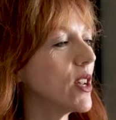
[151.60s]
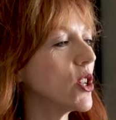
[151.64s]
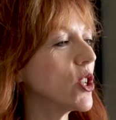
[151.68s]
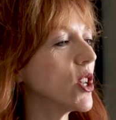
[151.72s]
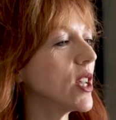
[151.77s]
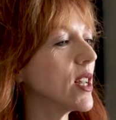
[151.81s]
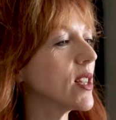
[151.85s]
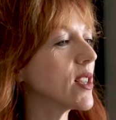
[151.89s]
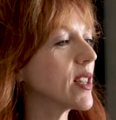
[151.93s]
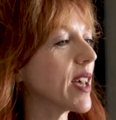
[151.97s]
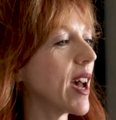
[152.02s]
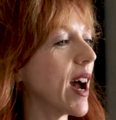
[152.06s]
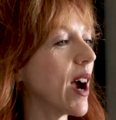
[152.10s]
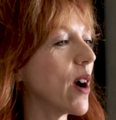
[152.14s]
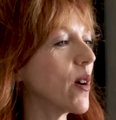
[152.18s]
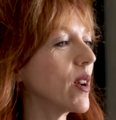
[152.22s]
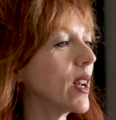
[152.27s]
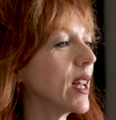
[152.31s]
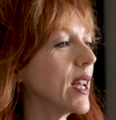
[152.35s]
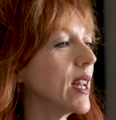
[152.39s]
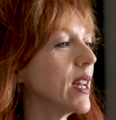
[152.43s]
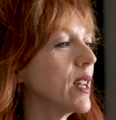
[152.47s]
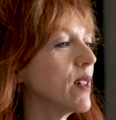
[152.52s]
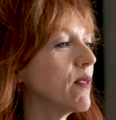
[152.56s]
She is
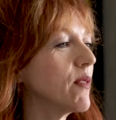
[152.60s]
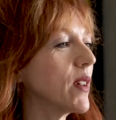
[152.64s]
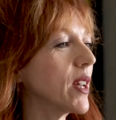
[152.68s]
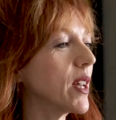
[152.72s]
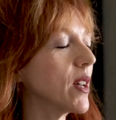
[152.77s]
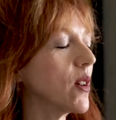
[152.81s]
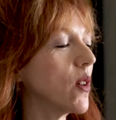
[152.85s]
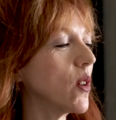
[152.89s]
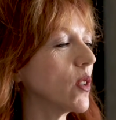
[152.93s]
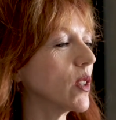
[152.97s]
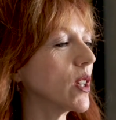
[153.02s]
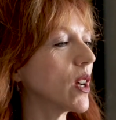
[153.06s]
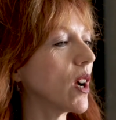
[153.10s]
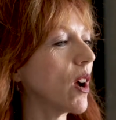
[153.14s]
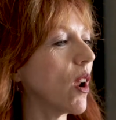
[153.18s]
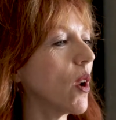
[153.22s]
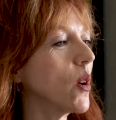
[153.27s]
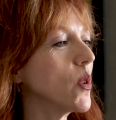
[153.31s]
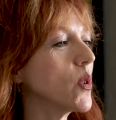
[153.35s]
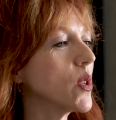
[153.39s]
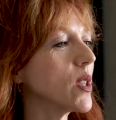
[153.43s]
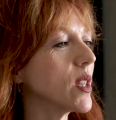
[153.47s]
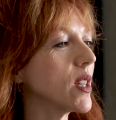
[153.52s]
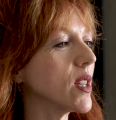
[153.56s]
currently living on the
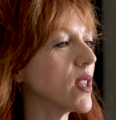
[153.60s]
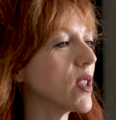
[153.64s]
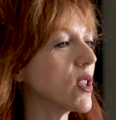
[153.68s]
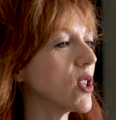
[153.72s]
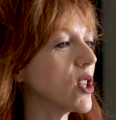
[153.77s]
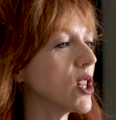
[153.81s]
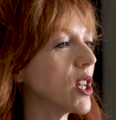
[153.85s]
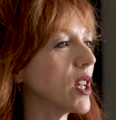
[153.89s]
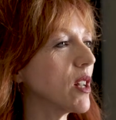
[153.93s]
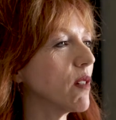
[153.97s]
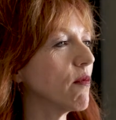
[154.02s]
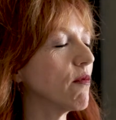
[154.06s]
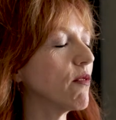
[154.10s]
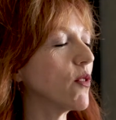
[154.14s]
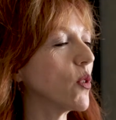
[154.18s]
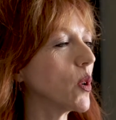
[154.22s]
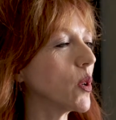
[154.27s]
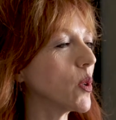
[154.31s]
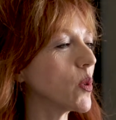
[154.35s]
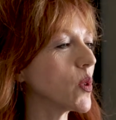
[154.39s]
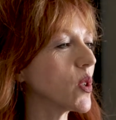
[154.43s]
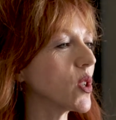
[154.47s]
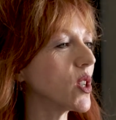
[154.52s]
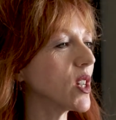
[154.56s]
closest
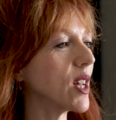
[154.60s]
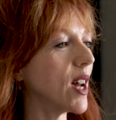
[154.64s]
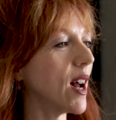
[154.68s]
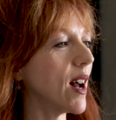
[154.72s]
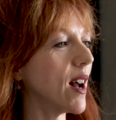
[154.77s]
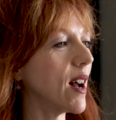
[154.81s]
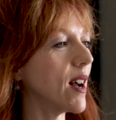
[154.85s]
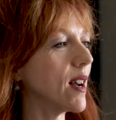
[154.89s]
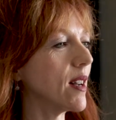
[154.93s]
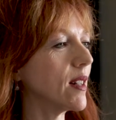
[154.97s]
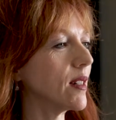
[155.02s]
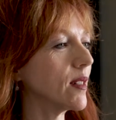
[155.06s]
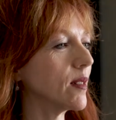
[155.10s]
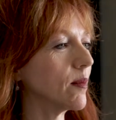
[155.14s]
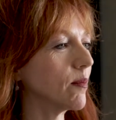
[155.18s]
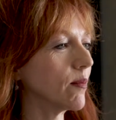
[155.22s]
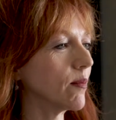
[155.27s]
tinfoil star.